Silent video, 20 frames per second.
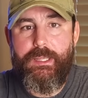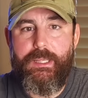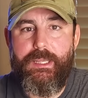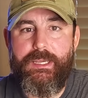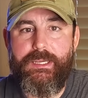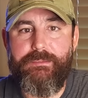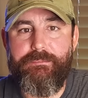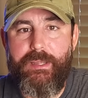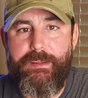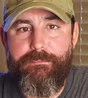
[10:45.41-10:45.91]

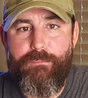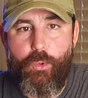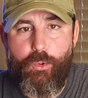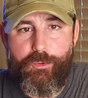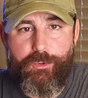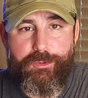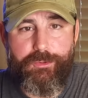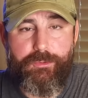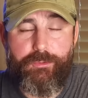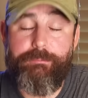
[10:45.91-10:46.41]
And my,
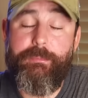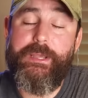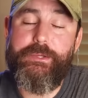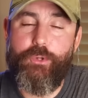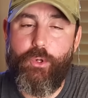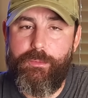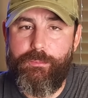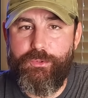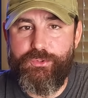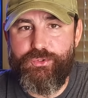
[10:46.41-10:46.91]
more, my
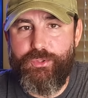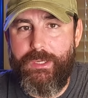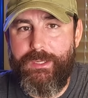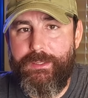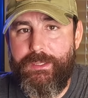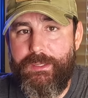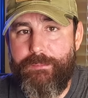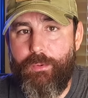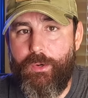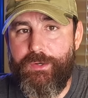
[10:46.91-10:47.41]
normal
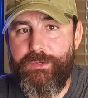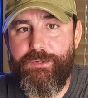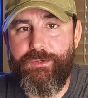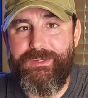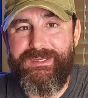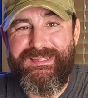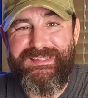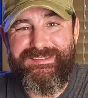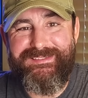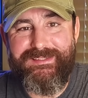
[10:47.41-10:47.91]
training
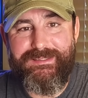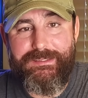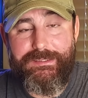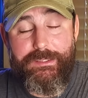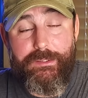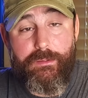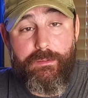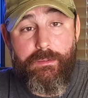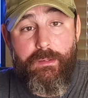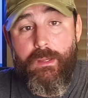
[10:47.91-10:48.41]
partner isn't
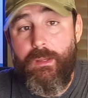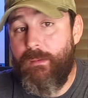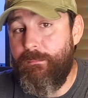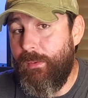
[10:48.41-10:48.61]
here,